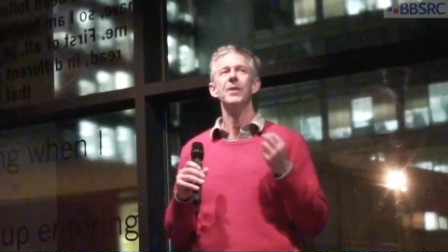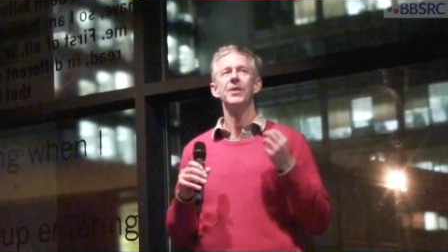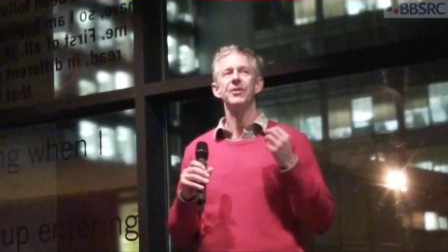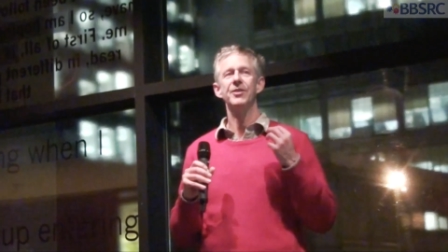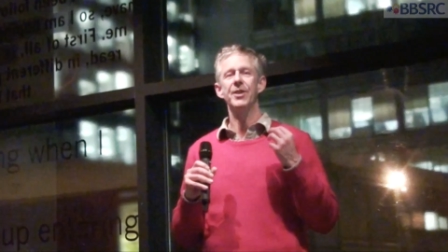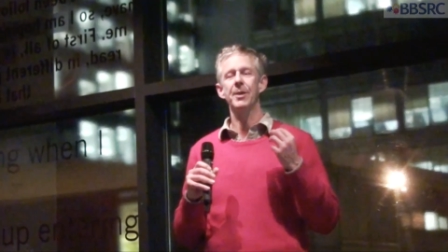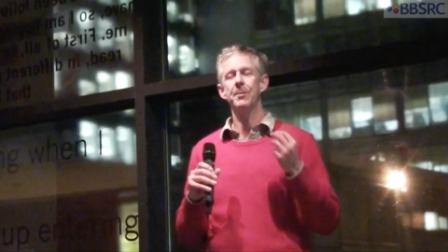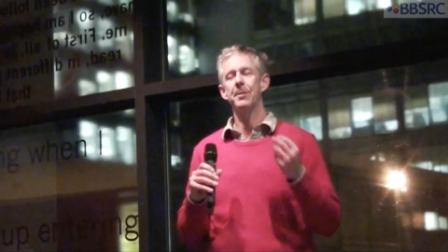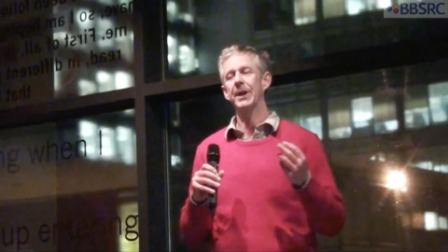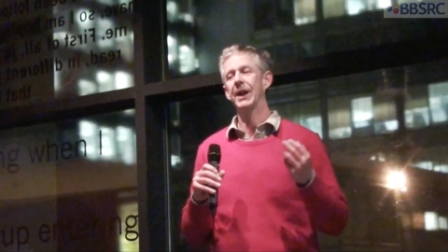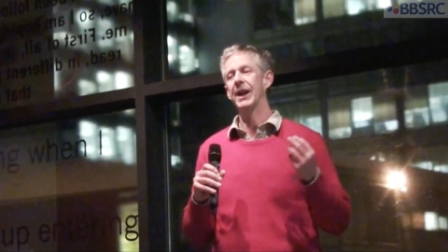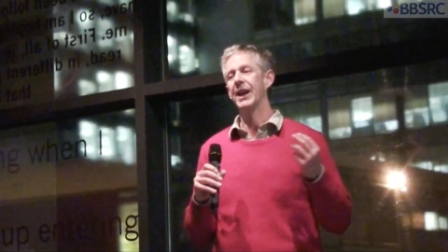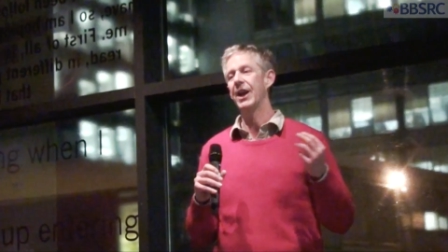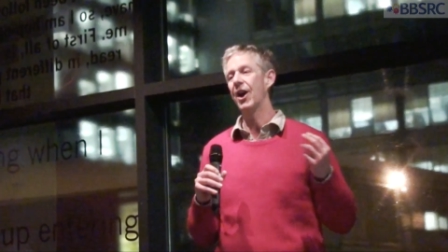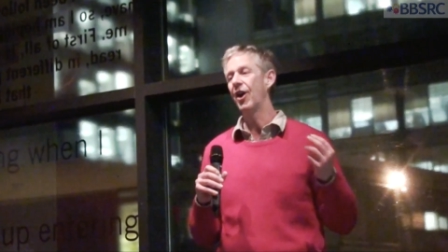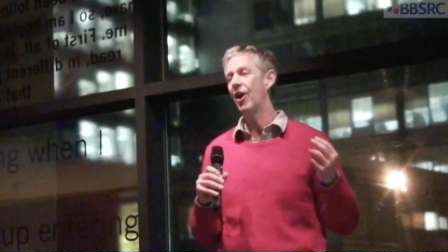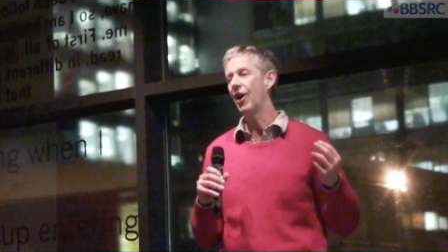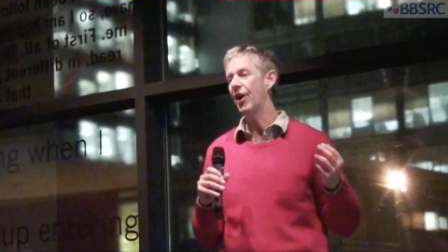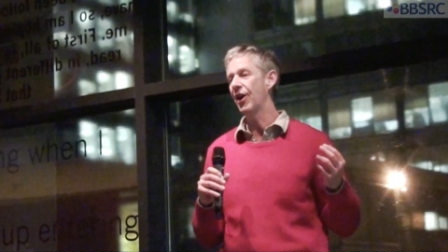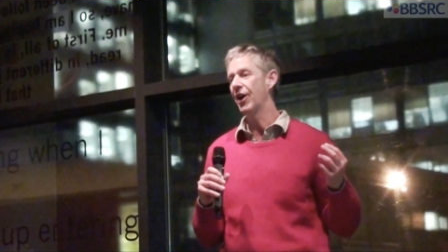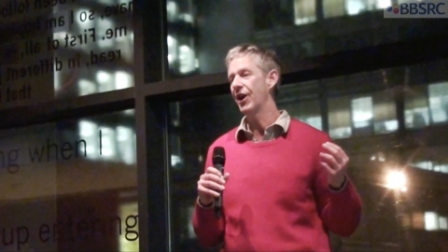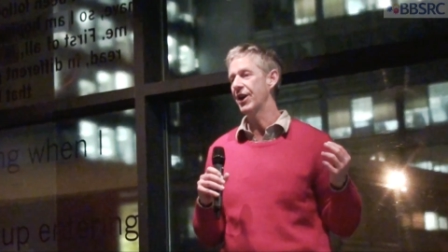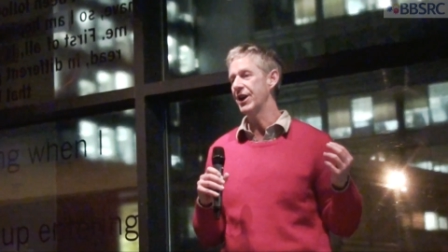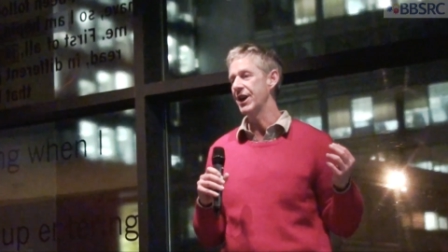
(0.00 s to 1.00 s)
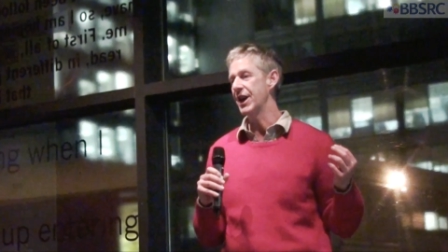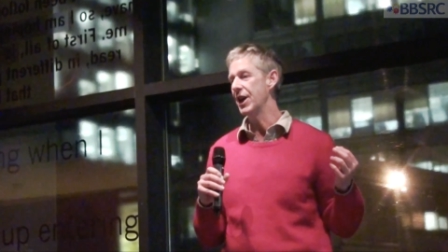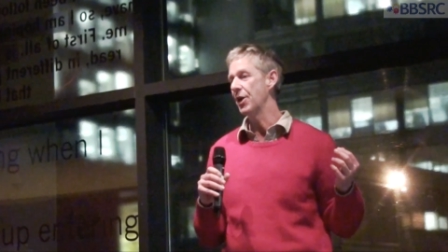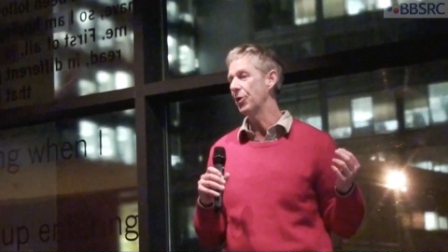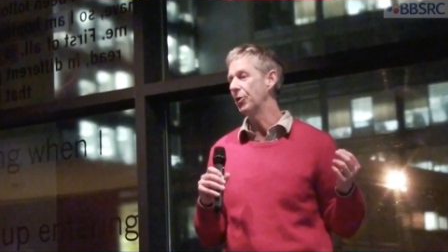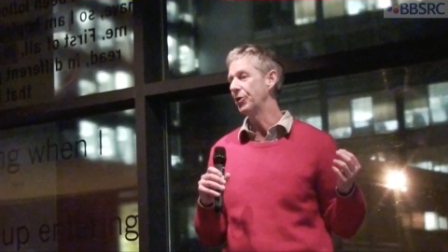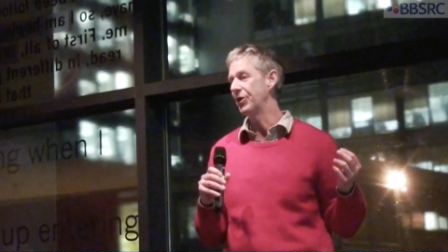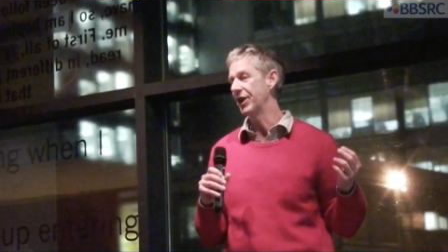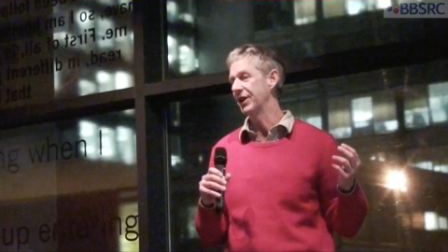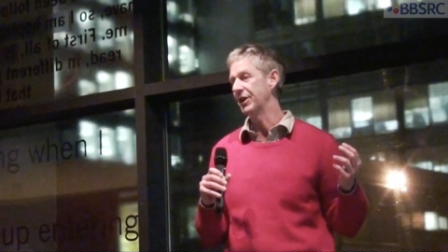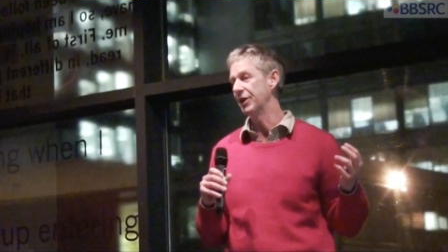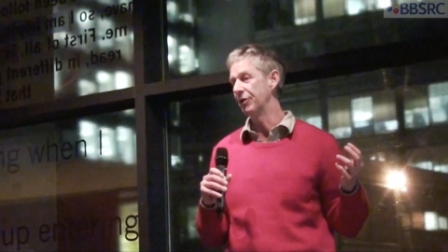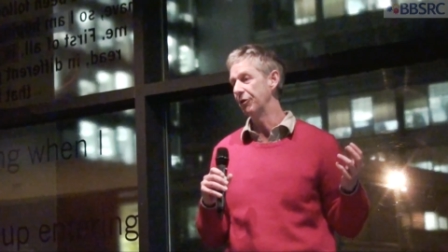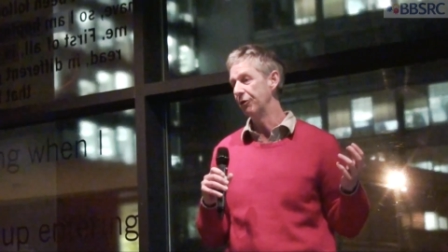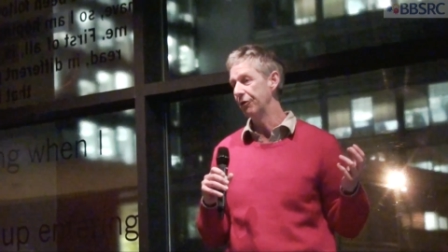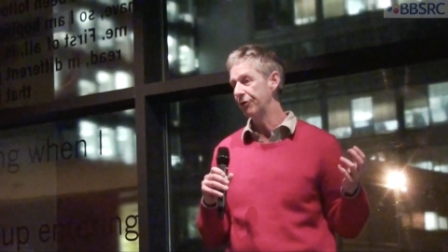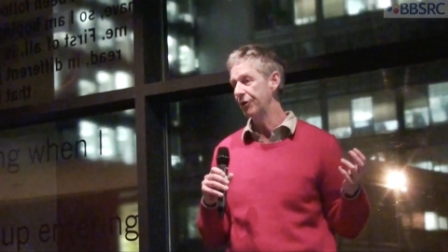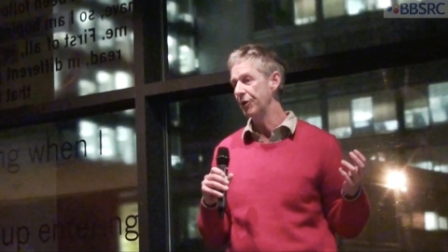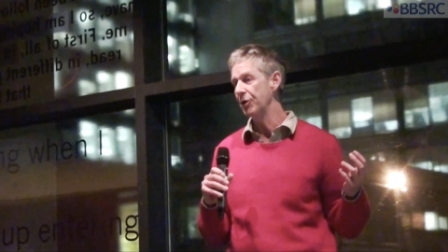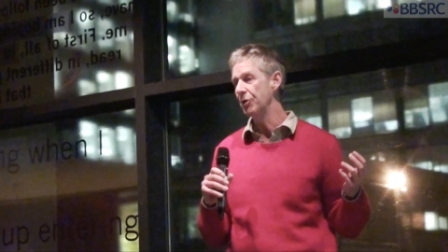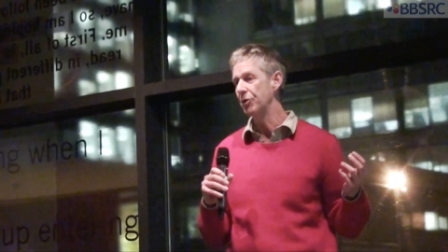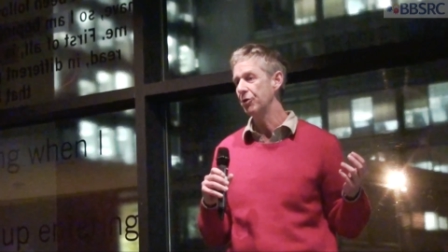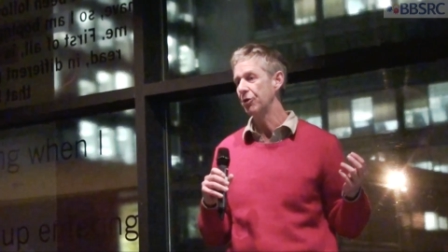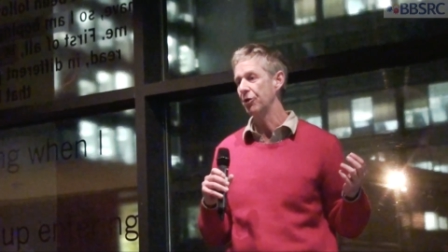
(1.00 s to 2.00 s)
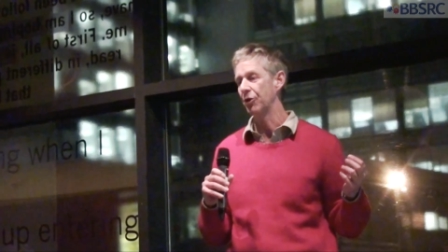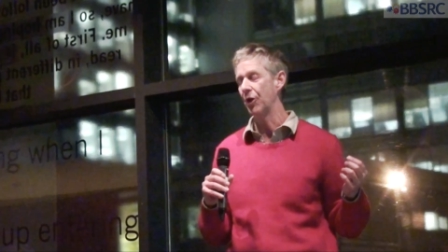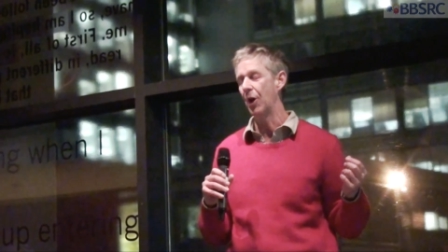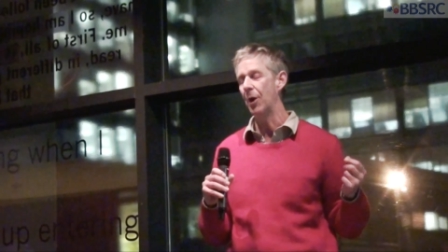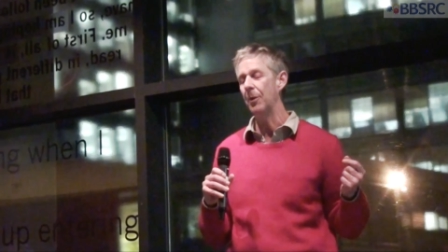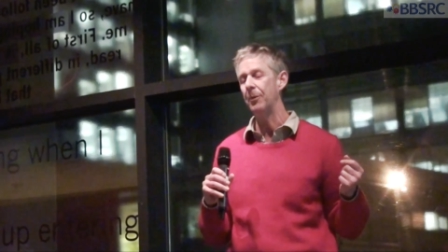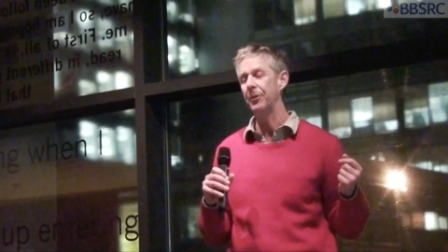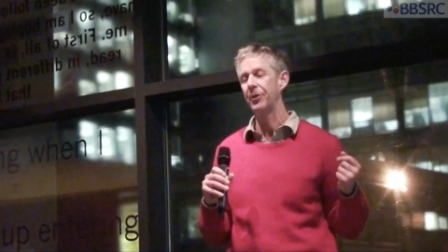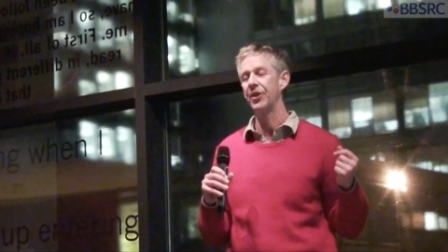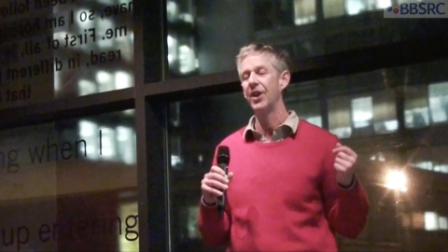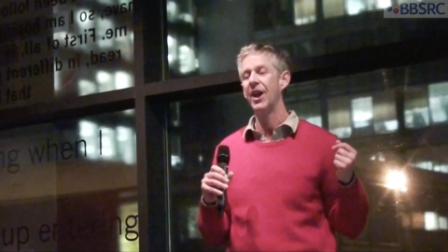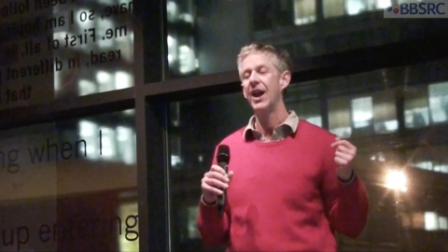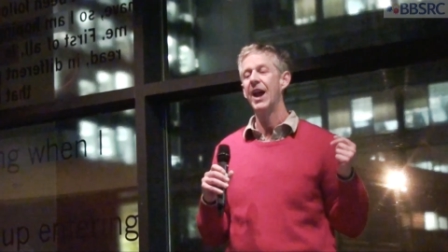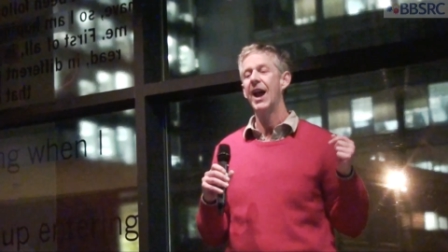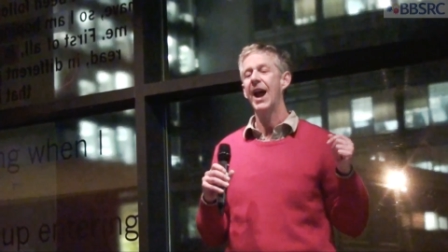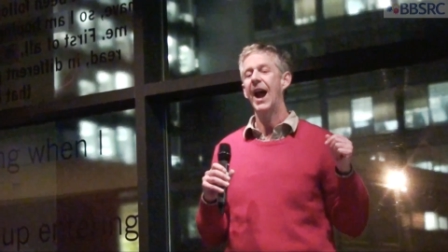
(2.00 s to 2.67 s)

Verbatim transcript: typically higher yielding than food crops,